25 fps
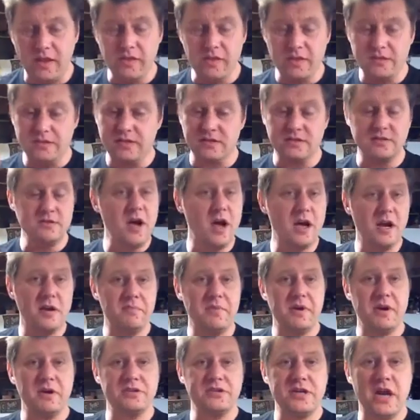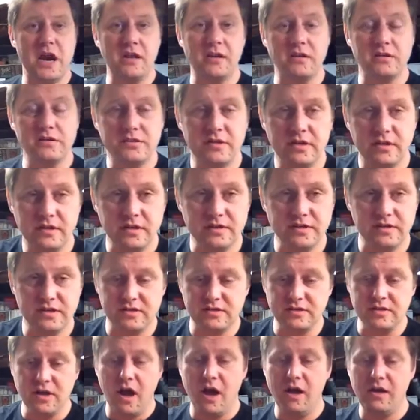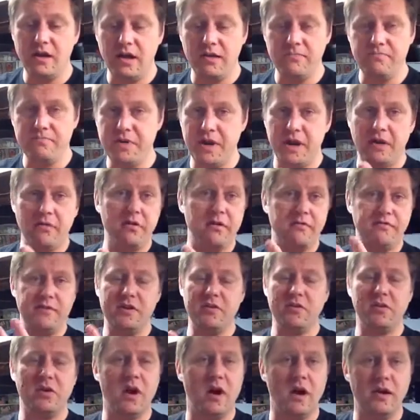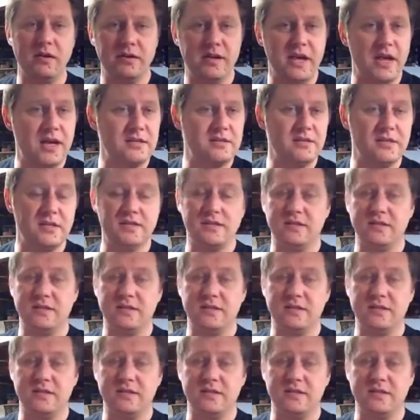This is not a beer challenge. This is not a beer review contest.